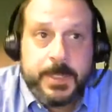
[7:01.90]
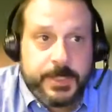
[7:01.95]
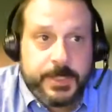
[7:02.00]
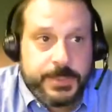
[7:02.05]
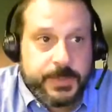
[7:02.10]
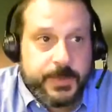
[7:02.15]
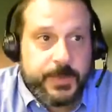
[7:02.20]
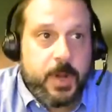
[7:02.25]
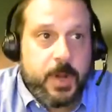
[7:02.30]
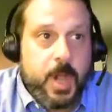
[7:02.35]

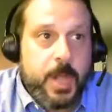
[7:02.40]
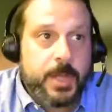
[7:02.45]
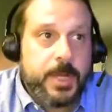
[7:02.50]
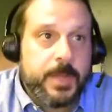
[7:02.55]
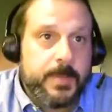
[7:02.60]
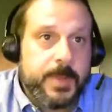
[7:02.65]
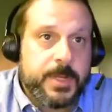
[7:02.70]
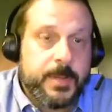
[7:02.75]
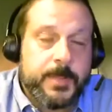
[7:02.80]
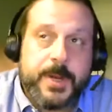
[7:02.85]
So they're all going to
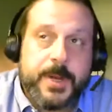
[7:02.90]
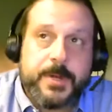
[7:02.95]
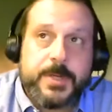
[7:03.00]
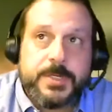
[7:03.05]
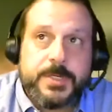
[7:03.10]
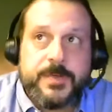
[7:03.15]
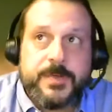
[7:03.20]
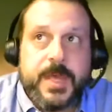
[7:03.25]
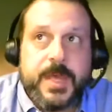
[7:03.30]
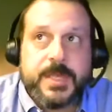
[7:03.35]
be compared to
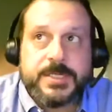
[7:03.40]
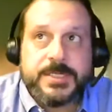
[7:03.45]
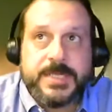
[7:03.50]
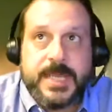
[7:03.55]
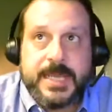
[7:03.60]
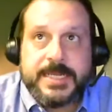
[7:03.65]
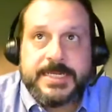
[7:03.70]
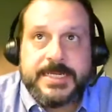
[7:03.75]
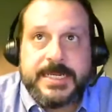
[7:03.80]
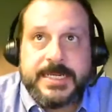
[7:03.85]

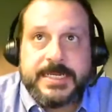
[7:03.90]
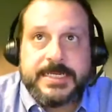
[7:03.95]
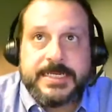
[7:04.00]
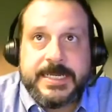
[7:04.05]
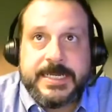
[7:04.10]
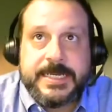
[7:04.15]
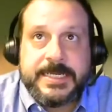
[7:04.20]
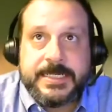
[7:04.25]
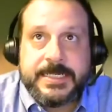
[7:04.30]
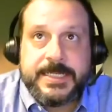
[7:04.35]
2019,
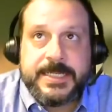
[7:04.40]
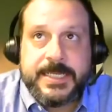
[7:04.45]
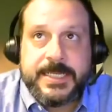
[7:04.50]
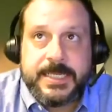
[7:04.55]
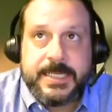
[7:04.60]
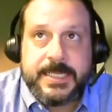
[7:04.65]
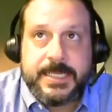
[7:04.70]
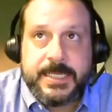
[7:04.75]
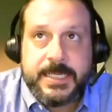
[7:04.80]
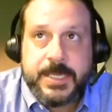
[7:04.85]
and
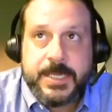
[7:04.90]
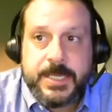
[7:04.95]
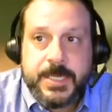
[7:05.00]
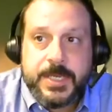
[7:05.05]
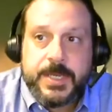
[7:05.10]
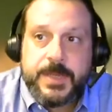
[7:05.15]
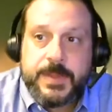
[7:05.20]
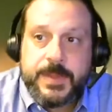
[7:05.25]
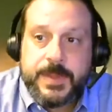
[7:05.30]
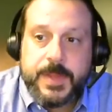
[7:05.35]
the
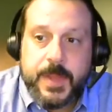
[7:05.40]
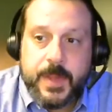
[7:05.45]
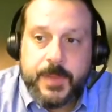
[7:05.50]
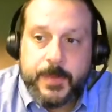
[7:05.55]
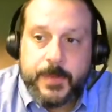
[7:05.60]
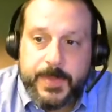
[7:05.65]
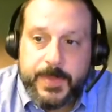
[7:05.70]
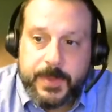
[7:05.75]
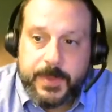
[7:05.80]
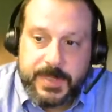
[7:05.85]
other
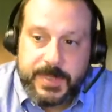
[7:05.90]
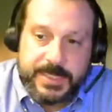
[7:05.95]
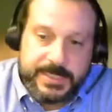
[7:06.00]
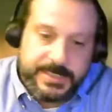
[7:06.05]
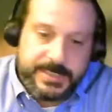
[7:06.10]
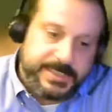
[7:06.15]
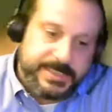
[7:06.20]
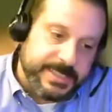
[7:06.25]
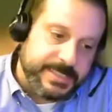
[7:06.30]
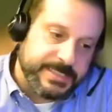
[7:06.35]
beauty
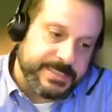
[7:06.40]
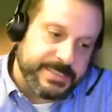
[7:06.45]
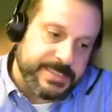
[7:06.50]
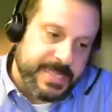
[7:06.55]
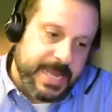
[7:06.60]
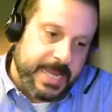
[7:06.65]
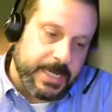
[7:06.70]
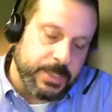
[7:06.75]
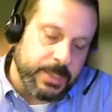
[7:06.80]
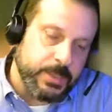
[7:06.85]
is
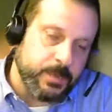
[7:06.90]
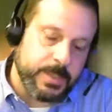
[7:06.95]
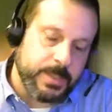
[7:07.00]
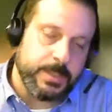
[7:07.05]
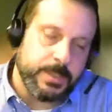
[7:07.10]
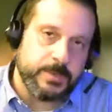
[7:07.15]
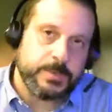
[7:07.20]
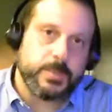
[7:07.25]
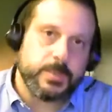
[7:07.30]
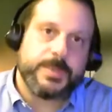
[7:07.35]
that you can
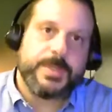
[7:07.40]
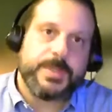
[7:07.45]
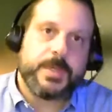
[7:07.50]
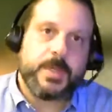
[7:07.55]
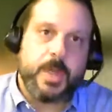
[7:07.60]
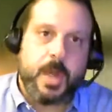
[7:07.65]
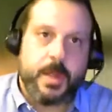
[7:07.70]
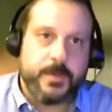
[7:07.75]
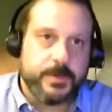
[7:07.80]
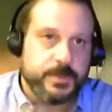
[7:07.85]
use what they
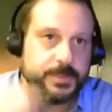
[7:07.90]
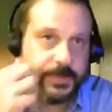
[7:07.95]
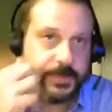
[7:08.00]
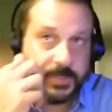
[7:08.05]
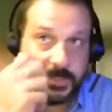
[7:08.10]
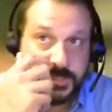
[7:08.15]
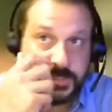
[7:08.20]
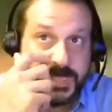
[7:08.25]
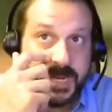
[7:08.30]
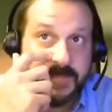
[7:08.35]
call their
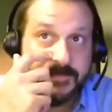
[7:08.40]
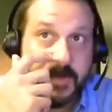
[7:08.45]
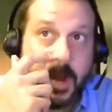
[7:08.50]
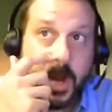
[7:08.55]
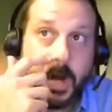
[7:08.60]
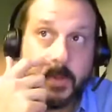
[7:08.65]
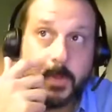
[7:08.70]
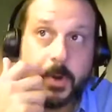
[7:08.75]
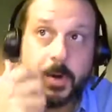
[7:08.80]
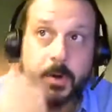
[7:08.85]
safe
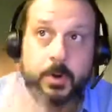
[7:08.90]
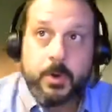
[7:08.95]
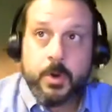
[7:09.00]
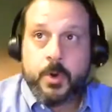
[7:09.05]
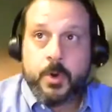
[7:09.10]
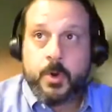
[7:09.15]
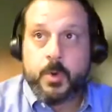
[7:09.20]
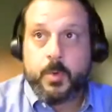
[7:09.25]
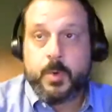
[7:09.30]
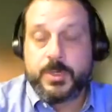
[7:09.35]
harbor,
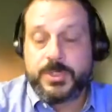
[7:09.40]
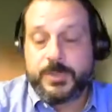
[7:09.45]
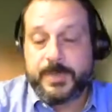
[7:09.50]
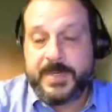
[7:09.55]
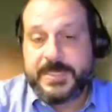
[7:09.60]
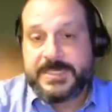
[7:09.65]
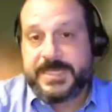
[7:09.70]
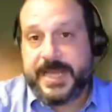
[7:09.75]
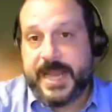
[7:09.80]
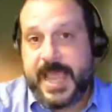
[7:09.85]
which
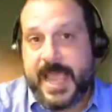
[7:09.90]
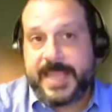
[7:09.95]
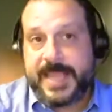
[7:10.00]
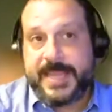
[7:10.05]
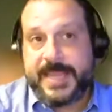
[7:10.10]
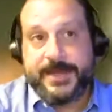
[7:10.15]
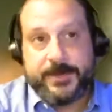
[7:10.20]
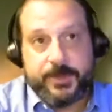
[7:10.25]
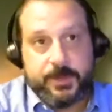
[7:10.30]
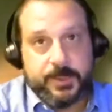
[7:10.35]
means that I
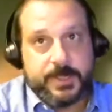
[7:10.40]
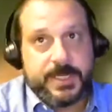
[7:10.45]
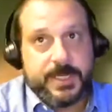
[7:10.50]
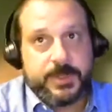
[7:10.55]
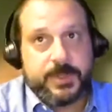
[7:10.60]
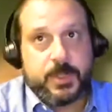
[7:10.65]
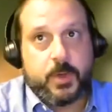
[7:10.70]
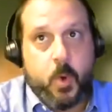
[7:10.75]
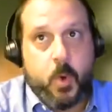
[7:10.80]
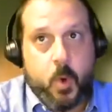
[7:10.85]
can look at
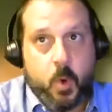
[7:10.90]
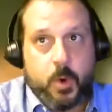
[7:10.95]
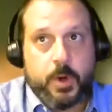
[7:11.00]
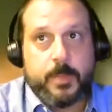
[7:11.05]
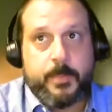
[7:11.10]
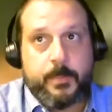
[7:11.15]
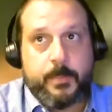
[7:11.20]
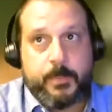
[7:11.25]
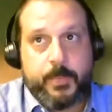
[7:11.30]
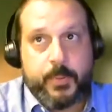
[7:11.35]
the quarter
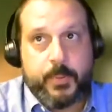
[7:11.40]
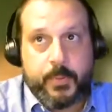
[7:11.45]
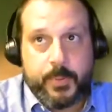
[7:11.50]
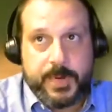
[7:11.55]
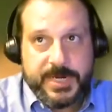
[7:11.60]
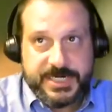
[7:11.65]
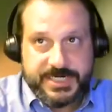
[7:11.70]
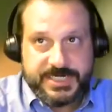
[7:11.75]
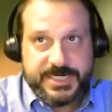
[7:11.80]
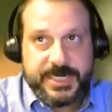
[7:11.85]

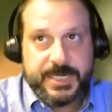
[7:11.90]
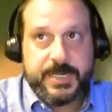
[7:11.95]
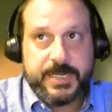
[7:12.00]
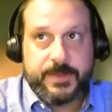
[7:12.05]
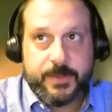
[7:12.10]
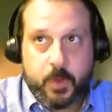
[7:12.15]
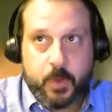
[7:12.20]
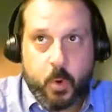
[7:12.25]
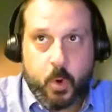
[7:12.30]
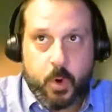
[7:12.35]
preceding
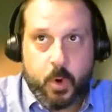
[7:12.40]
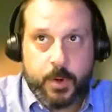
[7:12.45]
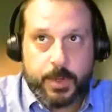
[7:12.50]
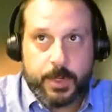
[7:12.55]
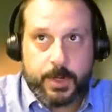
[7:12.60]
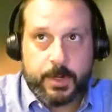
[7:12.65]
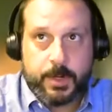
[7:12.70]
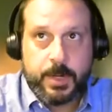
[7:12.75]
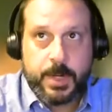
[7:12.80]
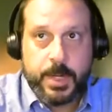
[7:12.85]
the
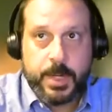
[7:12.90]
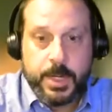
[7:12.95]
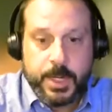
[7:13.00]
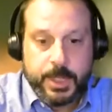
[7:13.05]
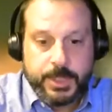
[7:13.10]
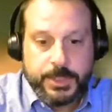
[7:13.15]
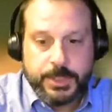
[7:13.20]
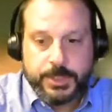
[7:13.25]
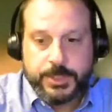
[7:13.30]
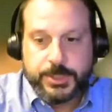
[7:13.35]
quarter
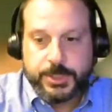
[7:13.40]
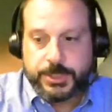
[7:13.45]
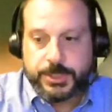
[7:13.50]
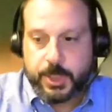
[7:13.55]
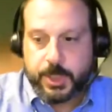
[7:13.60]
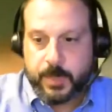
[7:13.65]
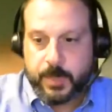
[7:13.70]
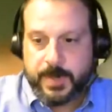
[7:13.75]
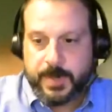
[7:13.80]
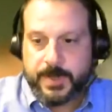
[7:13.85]
to
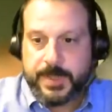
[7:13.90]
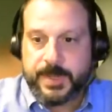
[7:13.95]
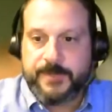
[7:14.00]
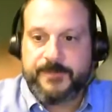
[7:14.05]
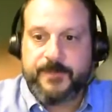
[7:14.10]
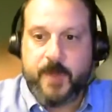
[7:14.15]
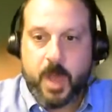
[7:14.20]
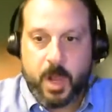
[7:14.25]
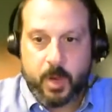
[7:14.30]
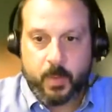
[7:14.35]
determine the
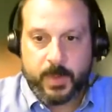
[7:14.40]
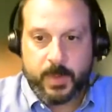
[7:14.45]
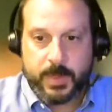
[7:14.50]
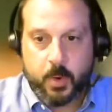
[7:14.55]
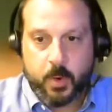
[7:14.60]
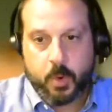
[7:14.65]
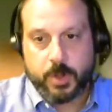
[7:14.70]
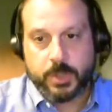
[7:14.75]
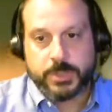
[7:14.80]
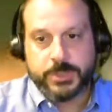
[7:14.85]
following
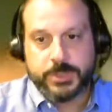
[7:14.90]
quarter.